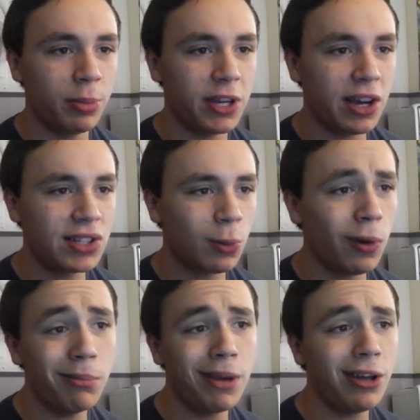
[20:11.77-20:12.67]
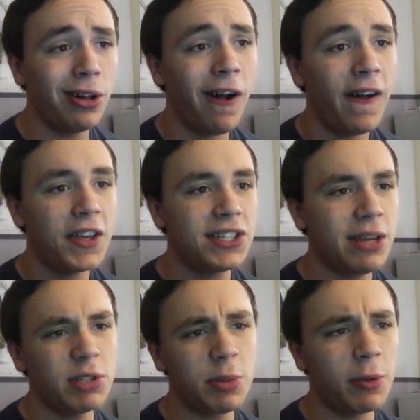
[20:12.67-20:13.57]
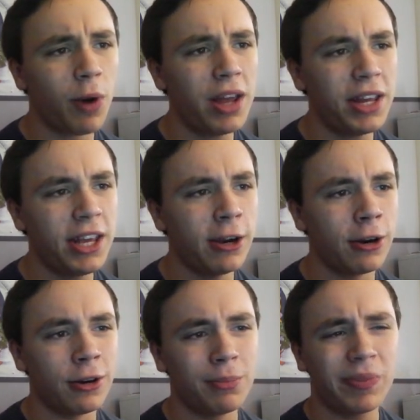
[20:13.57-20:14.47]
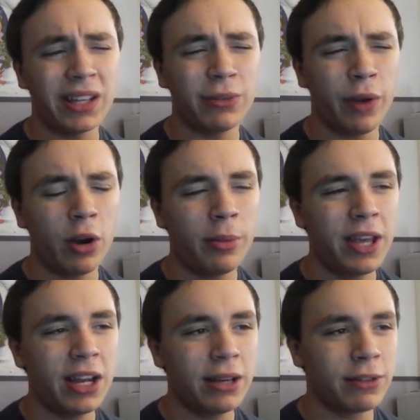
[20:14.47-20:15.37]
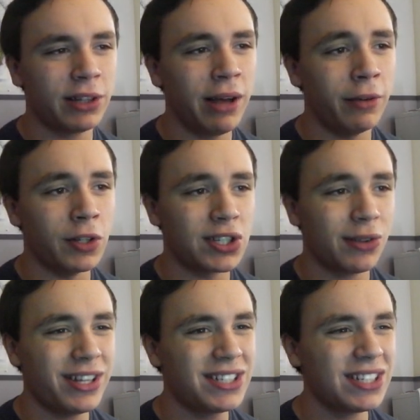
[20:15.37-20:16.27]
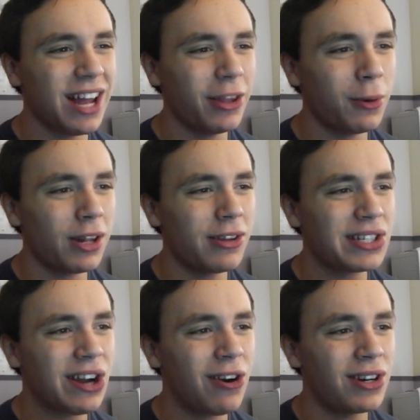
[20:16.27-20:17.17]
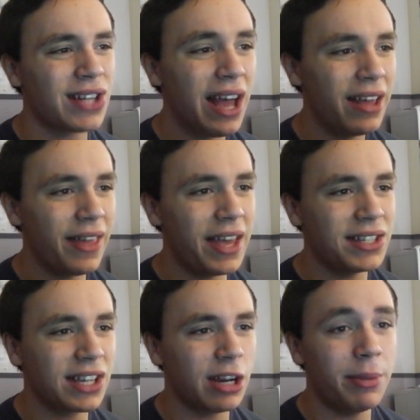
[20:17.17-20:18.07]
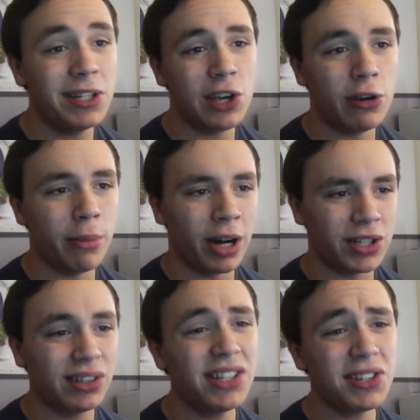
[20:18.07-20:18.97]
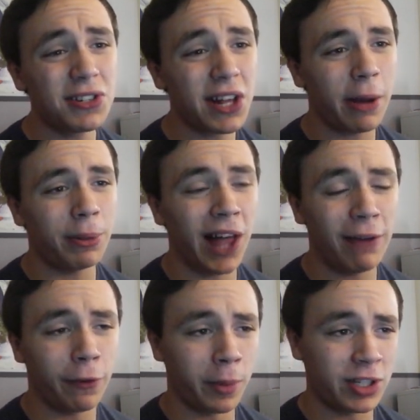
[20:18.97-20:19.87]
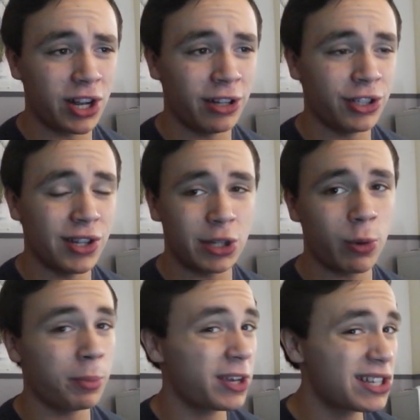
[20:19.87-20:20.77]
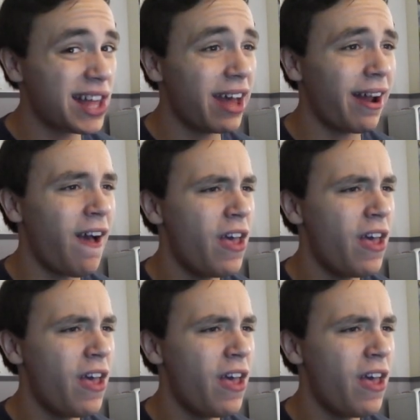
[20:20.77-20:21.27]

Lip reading: because the windmill seems to be right here at the very beginning of the level. So this is another one of those stars that isn't going to be too much. At least there's like a platforming challenge in this one because that,